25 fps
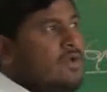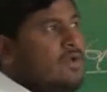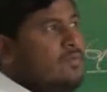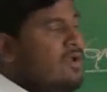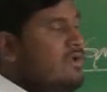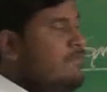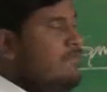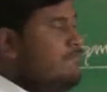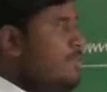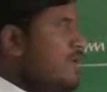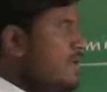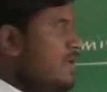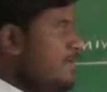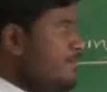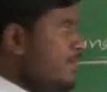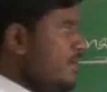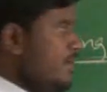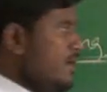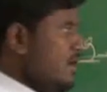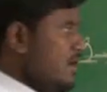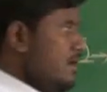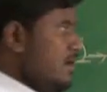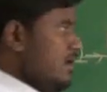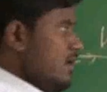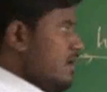when
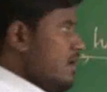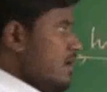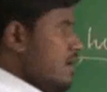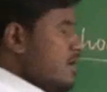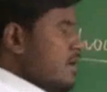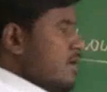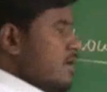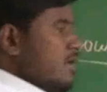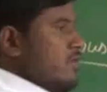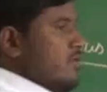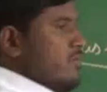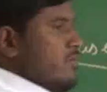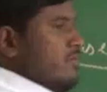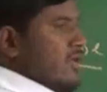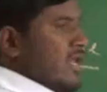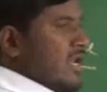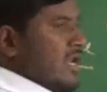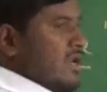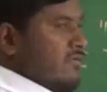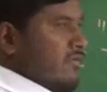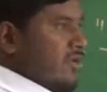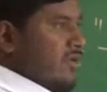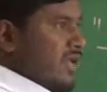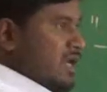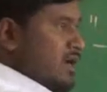people
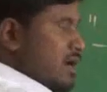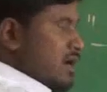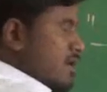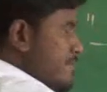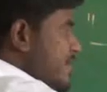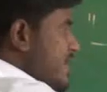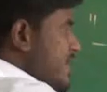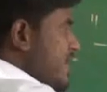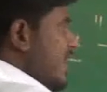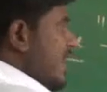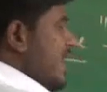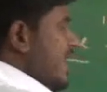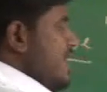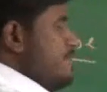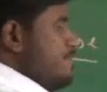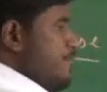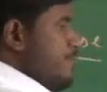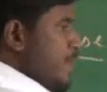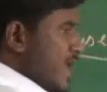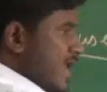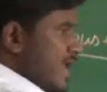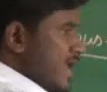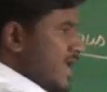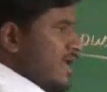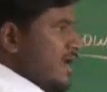were coming and
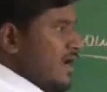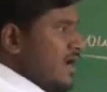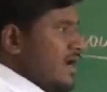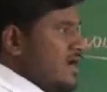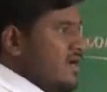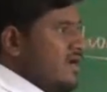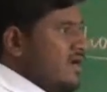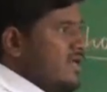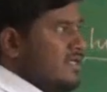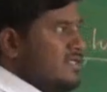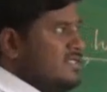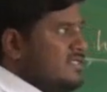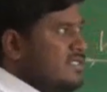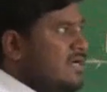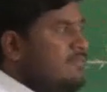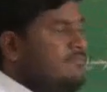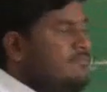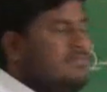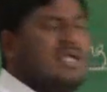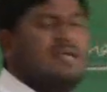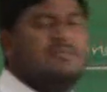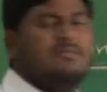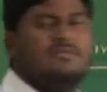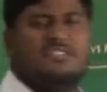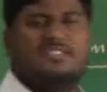playing, and
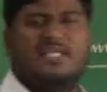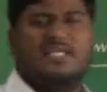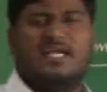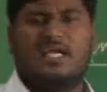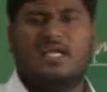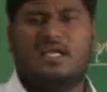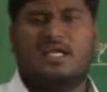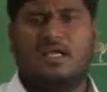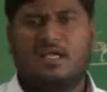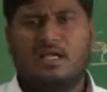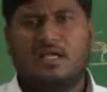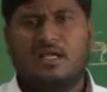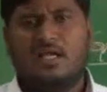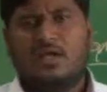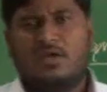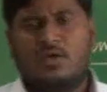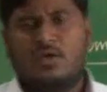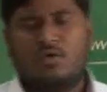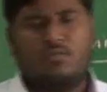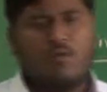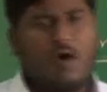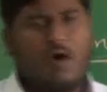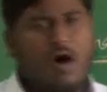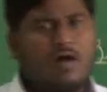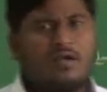sometimes they
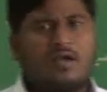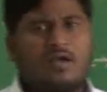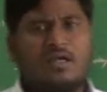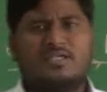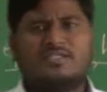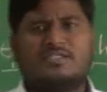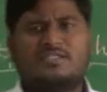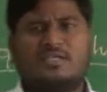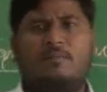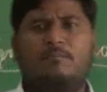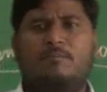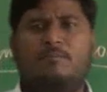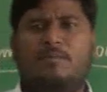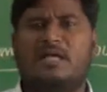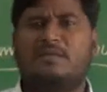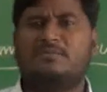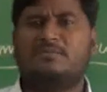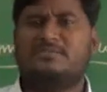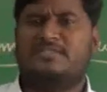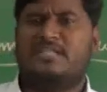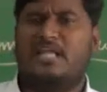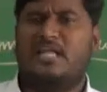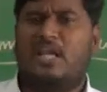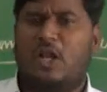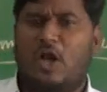won and
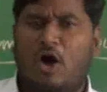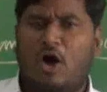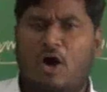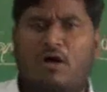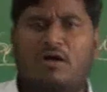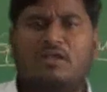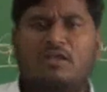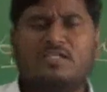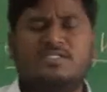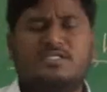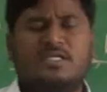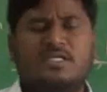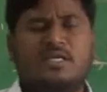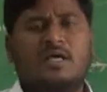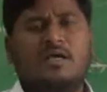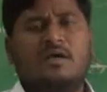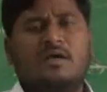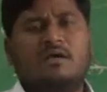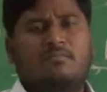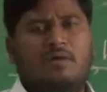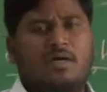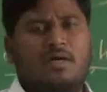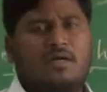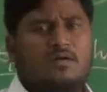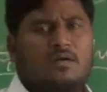sometimes they lost,
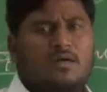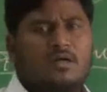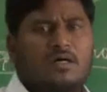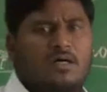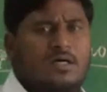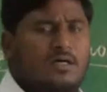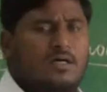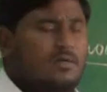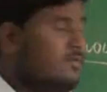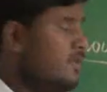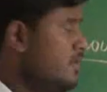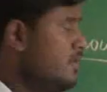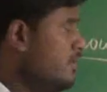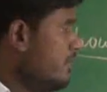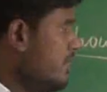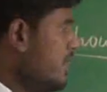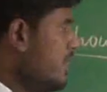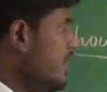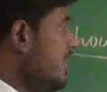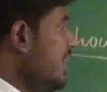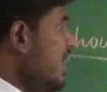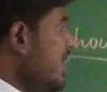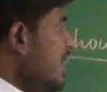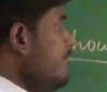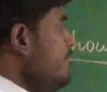but
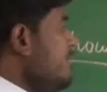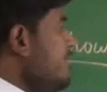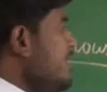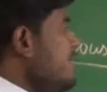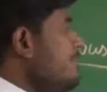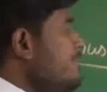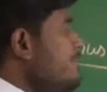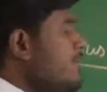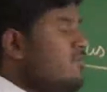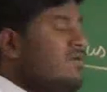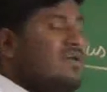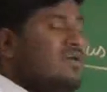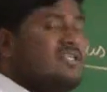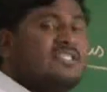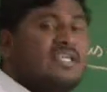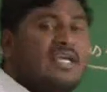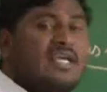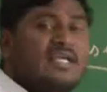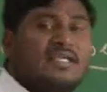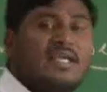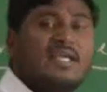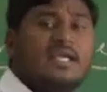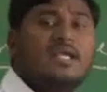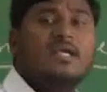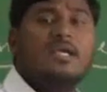gamekeeper was
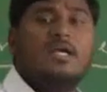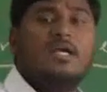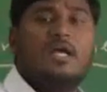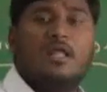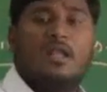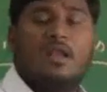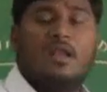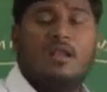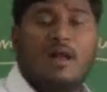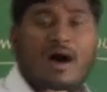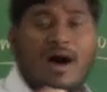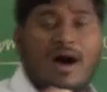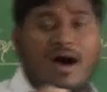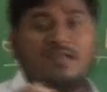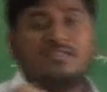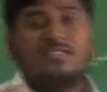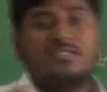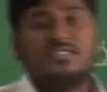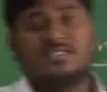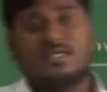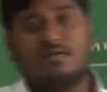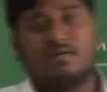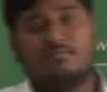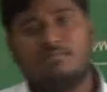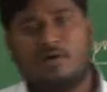getting large
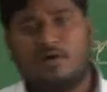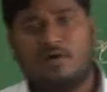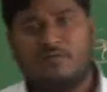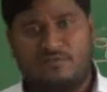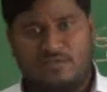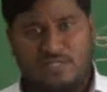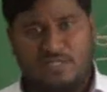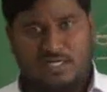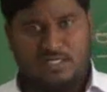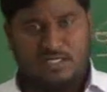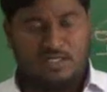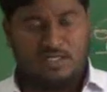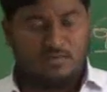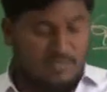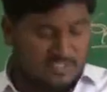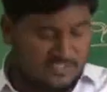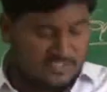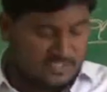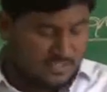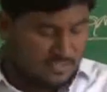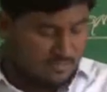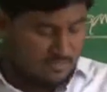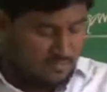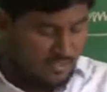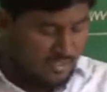sum of that. He
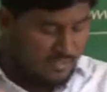was